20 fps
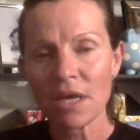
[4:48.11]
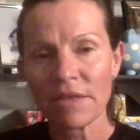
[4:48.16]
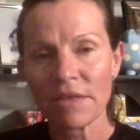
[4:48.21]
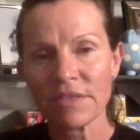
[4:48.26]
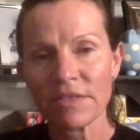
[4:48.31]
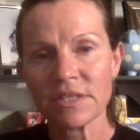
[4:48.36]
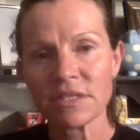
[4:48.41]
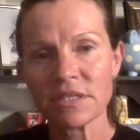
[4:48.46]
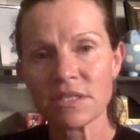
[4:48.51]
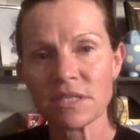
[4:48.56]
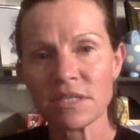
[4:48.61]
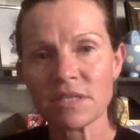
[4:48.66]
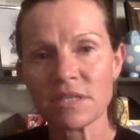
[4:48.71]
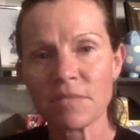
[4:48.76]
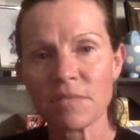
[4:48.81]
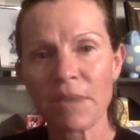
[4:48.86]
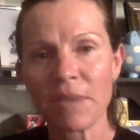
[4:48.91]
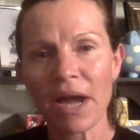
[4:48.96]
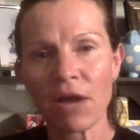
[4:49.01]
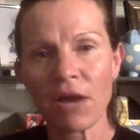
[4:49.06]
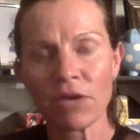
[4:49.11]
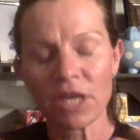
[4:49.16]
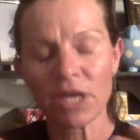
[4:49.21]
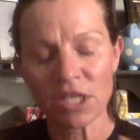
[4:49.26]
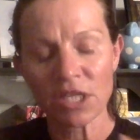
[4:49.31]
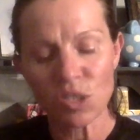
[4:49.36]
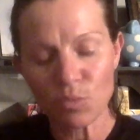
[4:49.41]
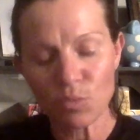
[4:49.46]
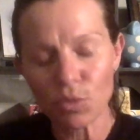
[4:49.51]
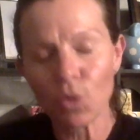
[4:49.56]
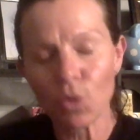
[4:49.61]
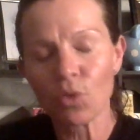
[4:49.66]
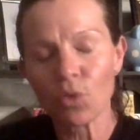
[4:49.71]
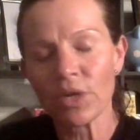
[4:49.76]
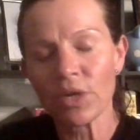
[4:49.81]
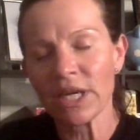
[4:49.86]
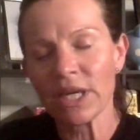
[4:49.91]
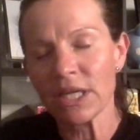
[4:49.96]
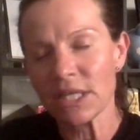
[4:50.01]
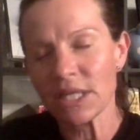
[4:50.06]
This is about
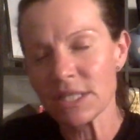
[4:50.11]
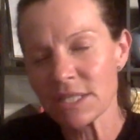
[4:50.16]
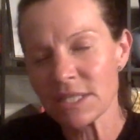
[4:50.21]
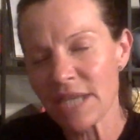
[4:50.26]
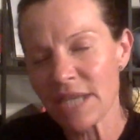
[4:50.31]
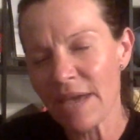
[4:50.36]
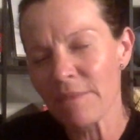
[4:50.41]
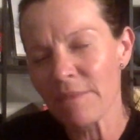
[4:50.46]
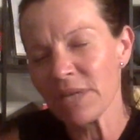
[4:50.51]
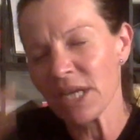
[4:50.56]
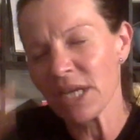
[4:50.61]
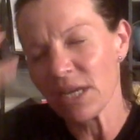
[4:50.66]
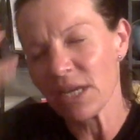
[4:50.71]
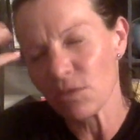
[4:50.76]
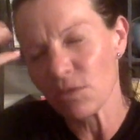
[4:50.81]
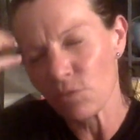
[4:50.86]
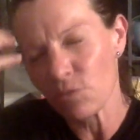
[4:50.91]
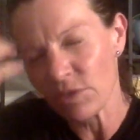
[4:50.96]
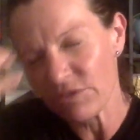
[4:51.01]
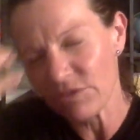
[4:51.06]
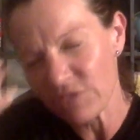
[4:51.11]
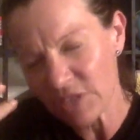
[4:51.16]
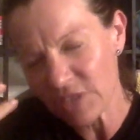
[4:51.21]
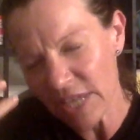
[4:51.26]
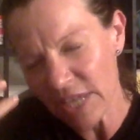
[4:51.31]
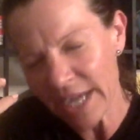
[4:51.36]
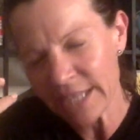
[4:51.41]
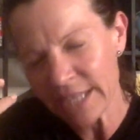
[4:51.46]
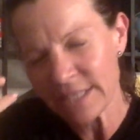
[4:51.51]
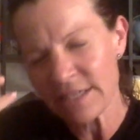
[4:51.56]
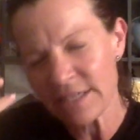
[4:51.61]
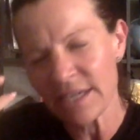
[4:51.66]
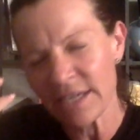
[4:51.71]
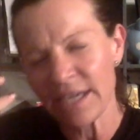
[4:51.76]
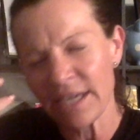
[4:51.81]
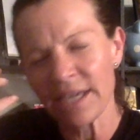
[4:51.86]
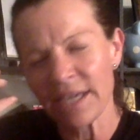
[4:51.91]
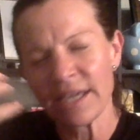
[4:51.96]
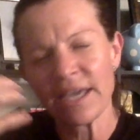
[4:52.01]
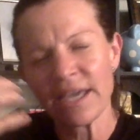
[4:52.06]
exploring and examining and
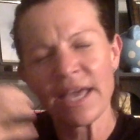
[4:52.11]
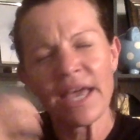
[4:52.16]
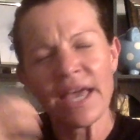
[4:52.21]
reflecting